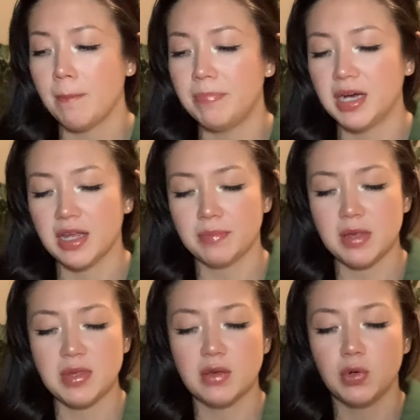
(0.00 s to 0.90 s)
but
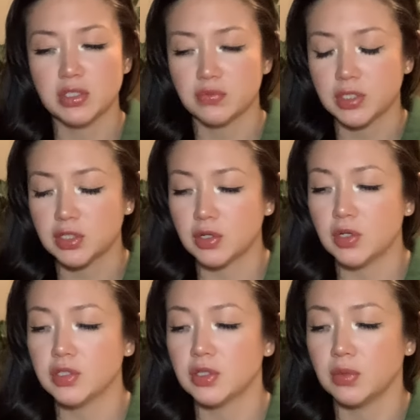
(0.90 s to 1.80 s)
maybe it wasn't
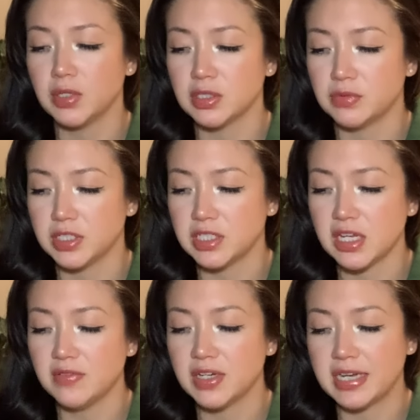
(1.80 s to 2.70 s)
returned or it wasn't
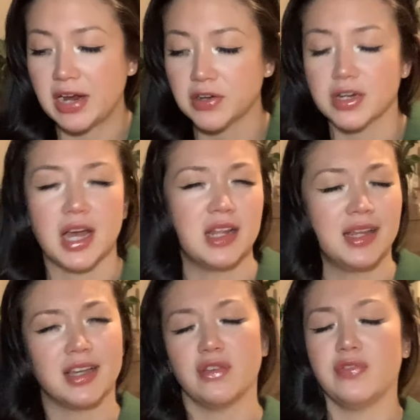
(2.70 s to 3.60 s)
received, and now you're kind of
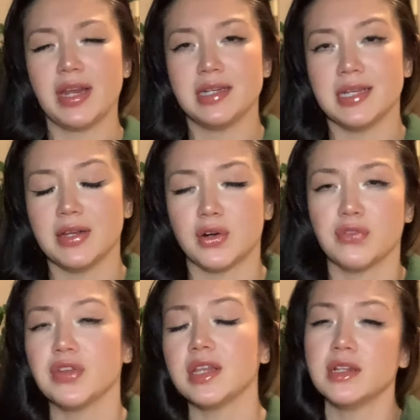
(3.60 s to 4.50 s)
like offended or
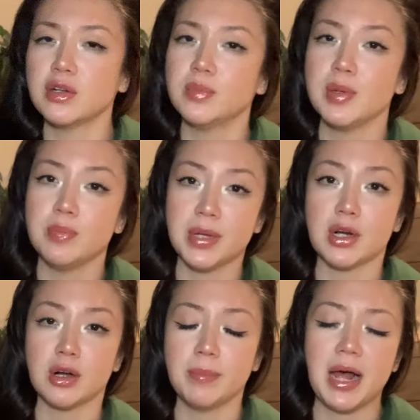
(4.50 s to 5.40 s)
feeling a little bit
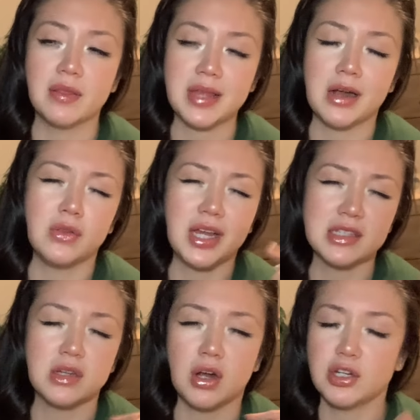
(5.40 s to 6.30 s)
bitter about that, or
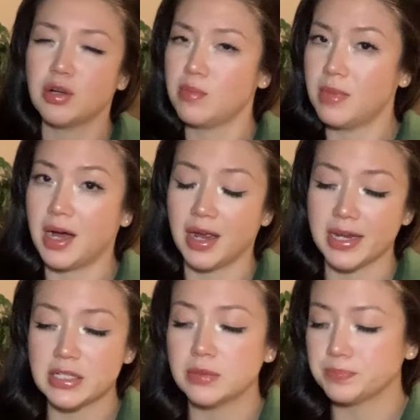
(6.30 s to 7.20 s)
that's on your
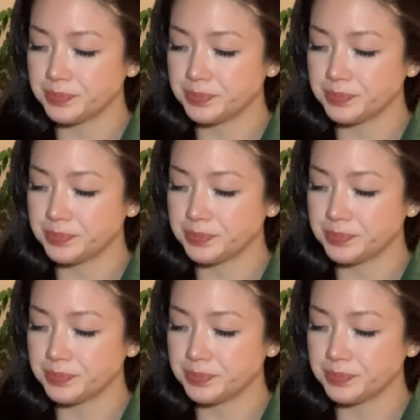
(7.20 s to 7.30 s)
mind.